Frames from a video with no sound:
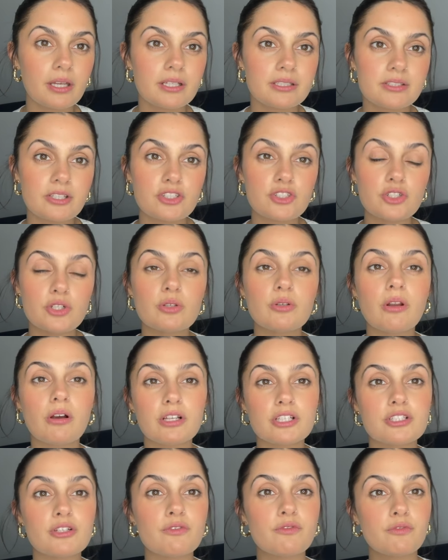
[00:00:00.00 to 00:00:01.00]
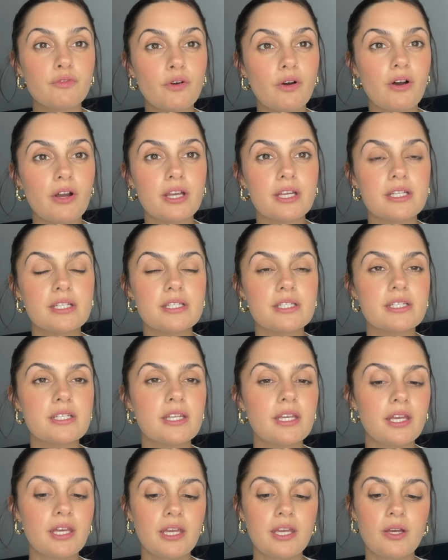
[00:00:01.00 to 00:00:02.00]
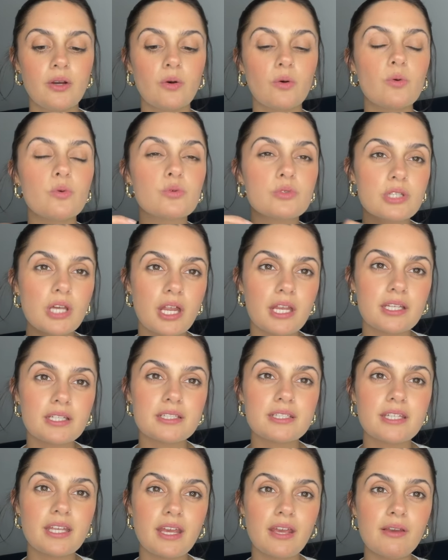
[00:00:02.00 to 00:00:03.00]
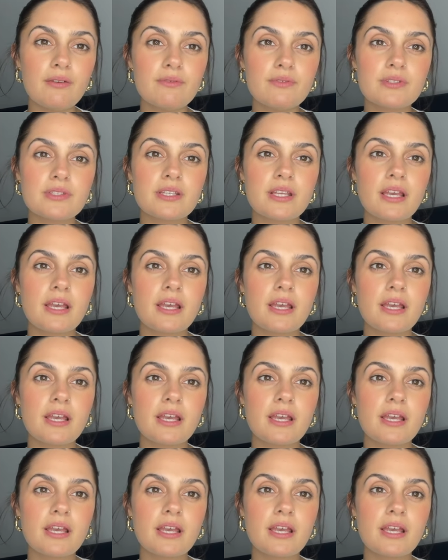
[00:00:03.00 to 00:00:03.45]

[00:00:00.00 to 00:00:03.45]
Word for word: because I do like to find alternatives,